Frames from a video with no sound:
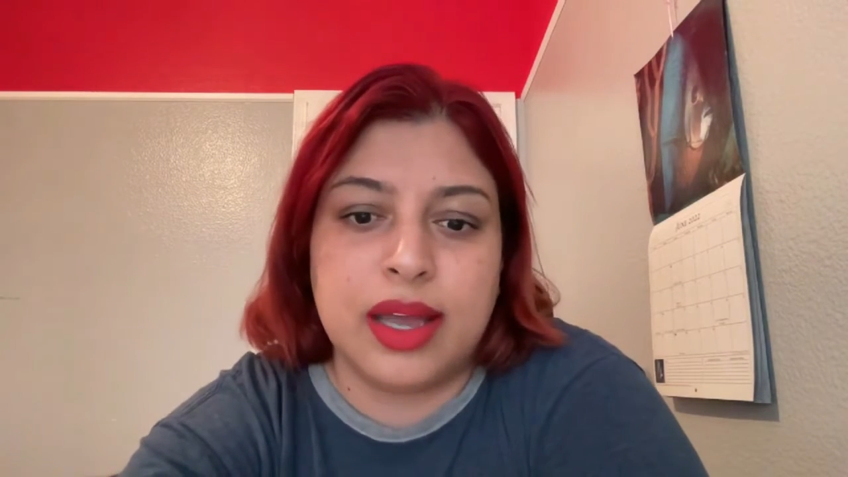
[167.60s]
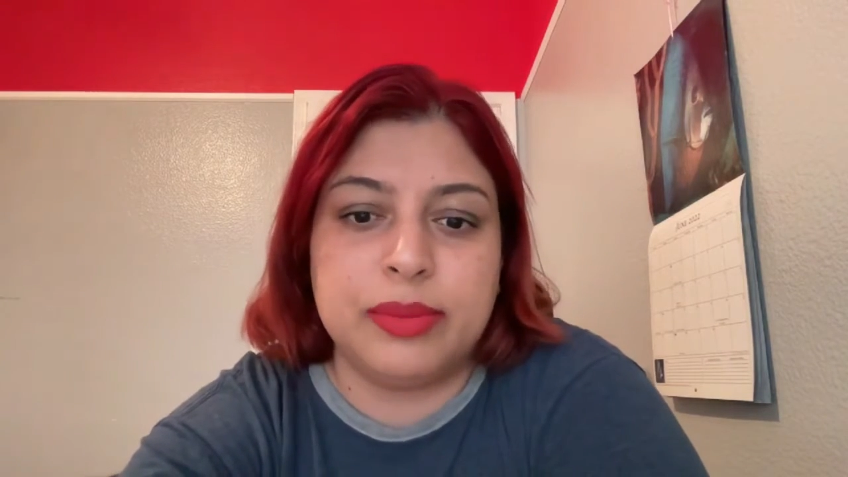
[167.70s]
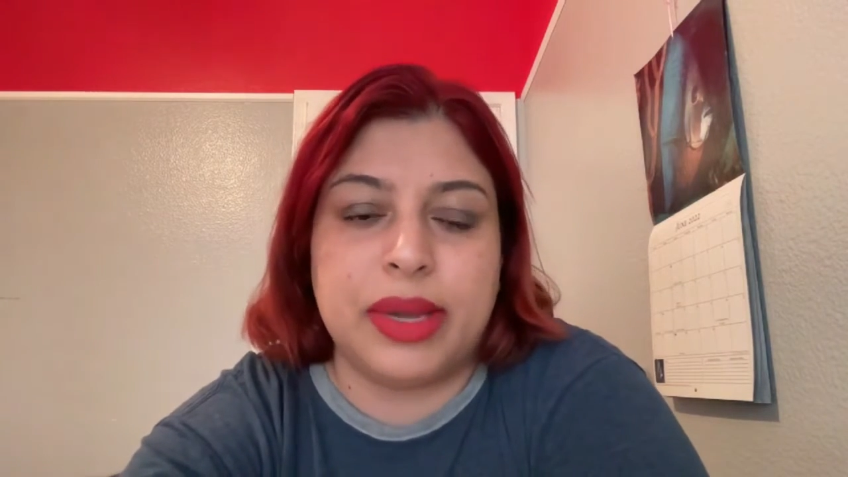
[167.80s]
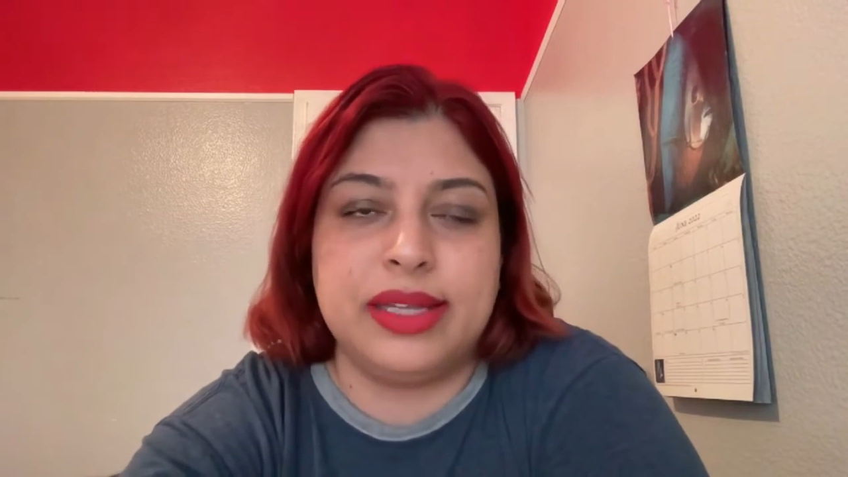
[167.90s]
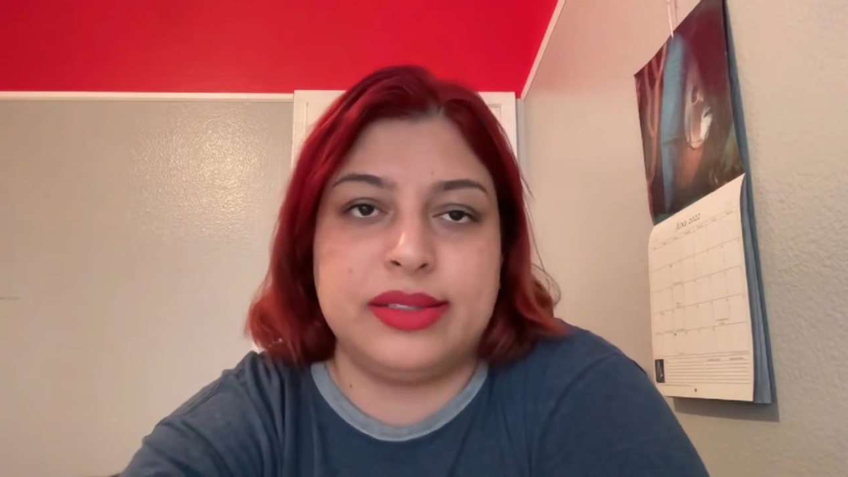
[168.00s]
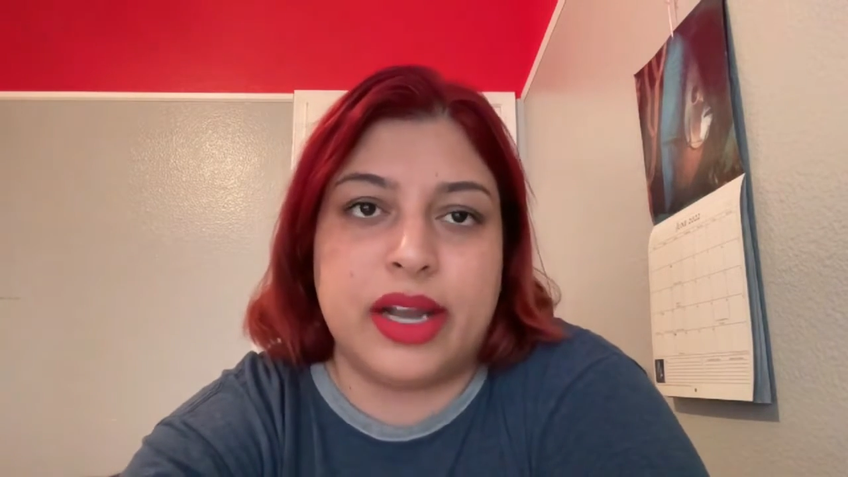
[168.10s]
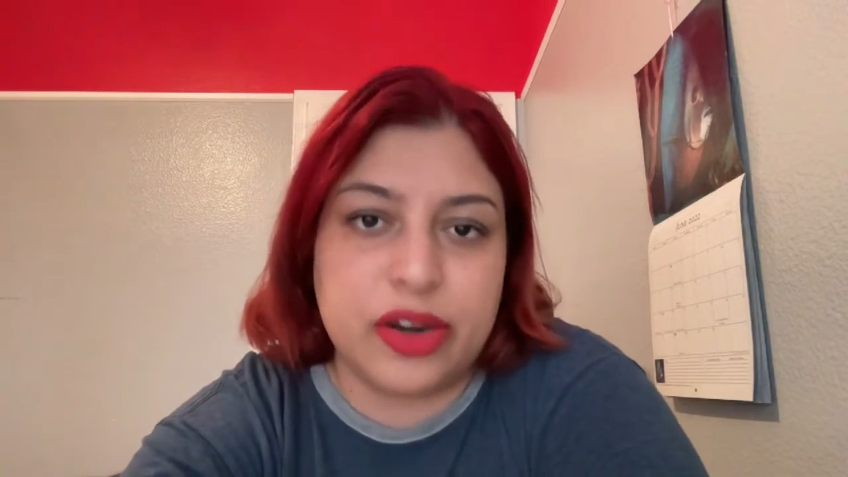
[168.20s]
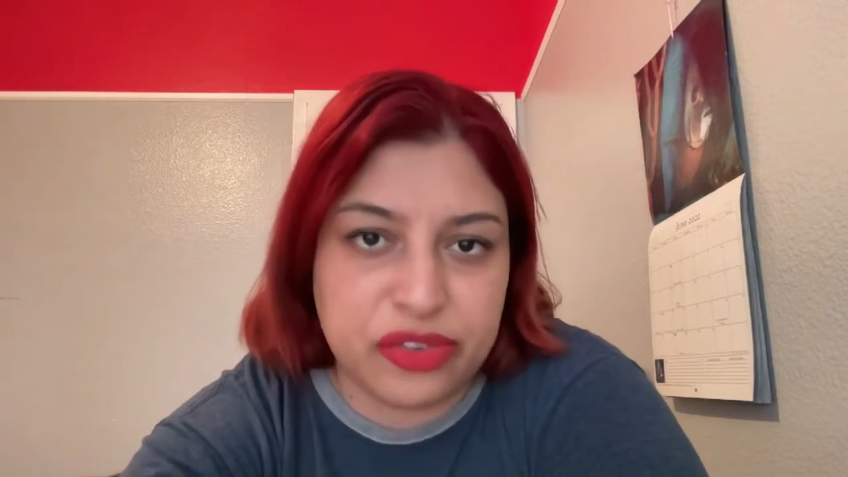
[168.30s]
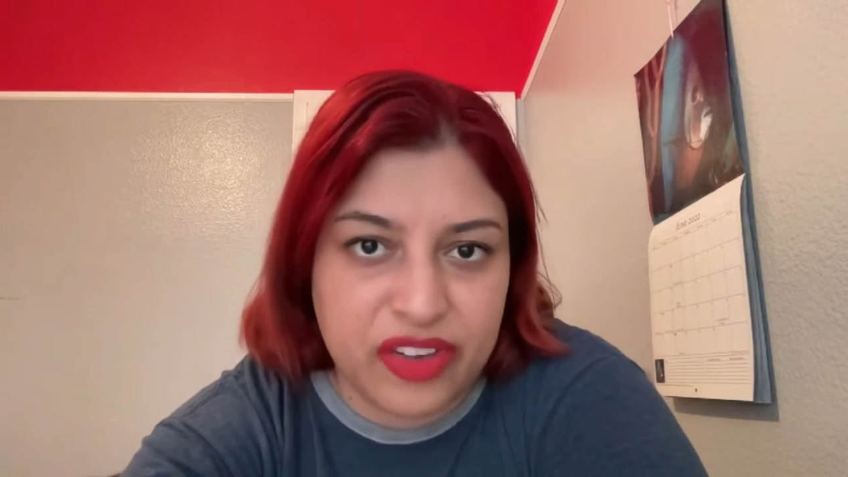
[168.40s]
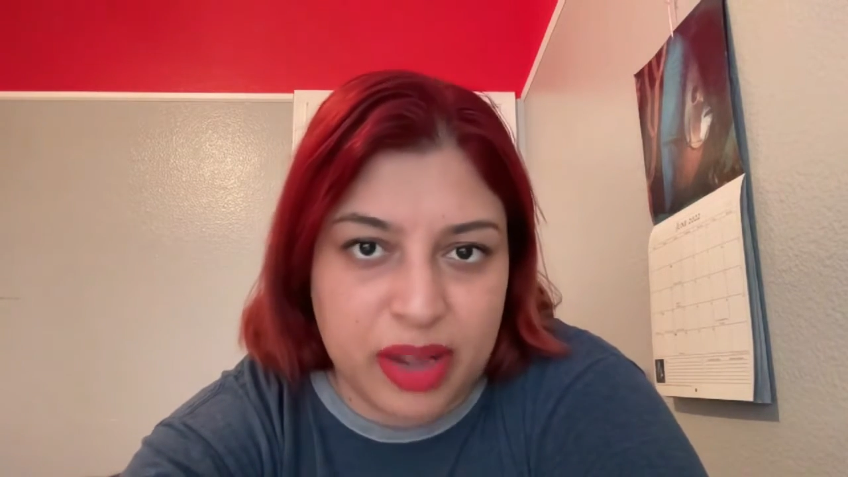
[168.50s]
and my
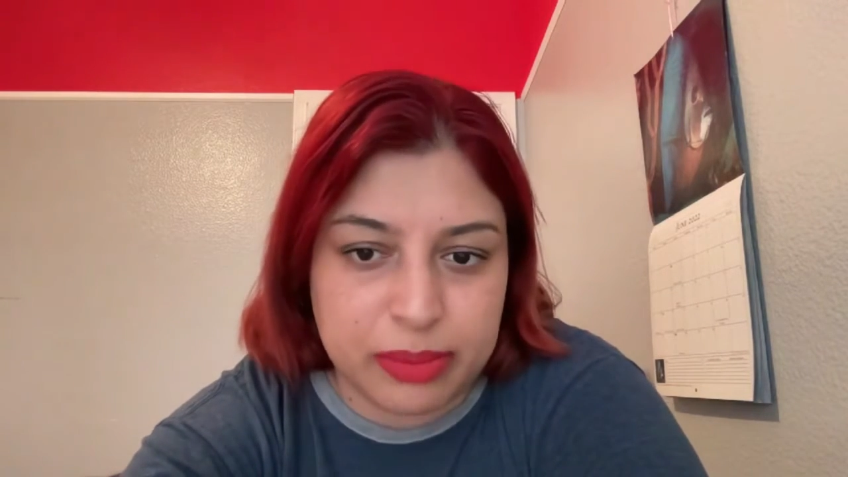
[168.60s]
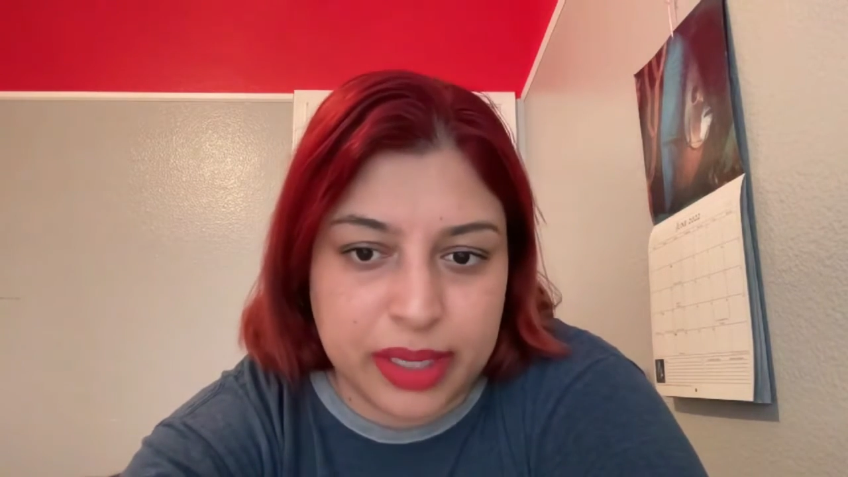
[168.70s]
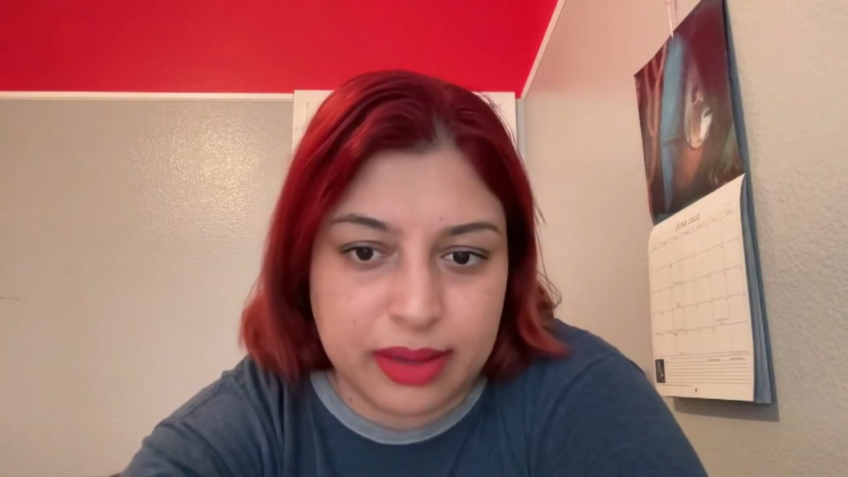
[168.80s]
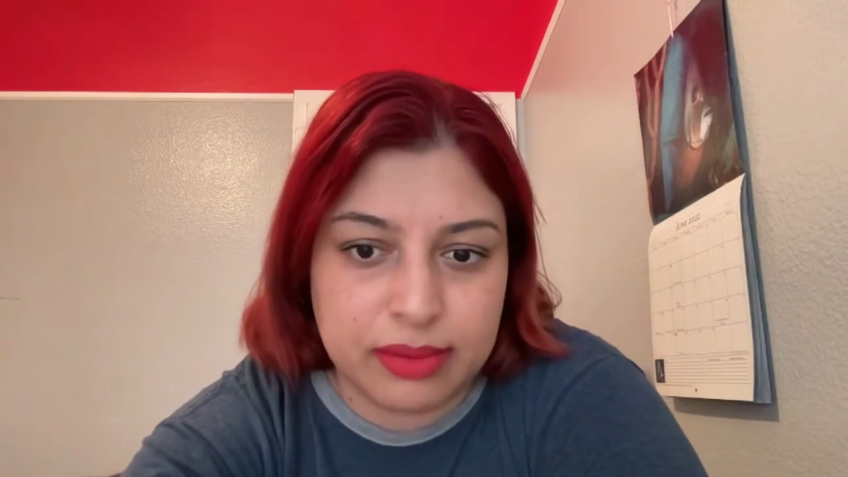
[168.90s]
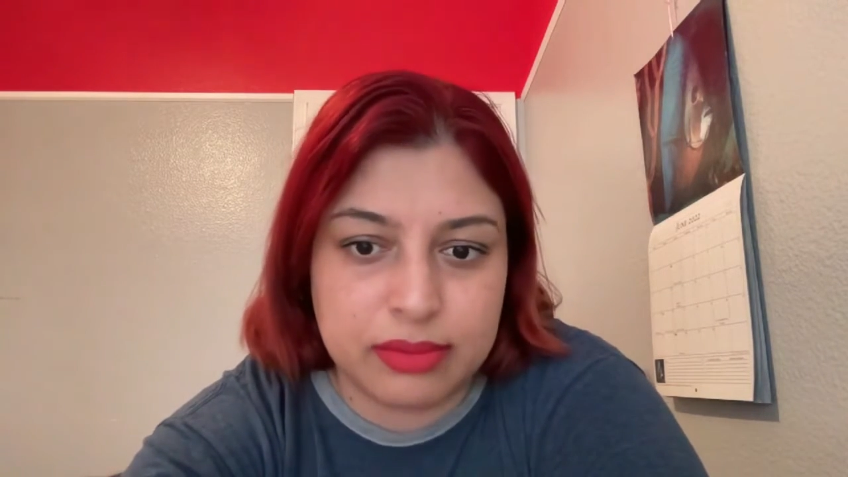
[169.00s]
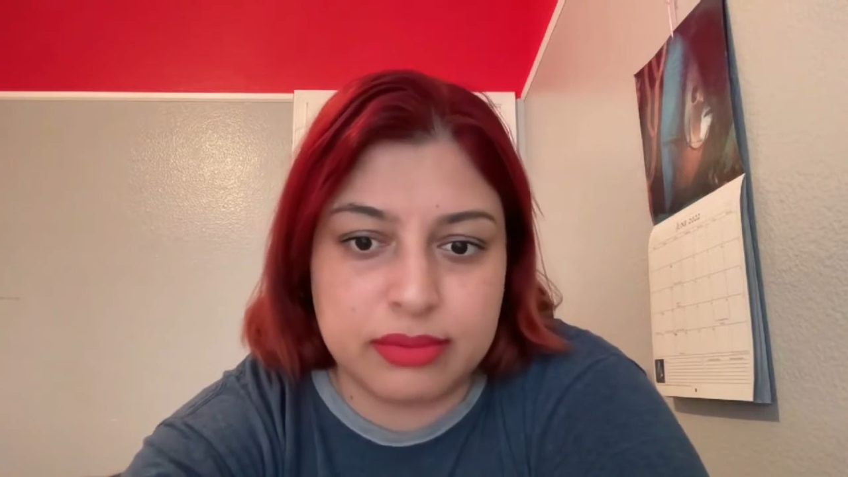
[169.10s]
entire family,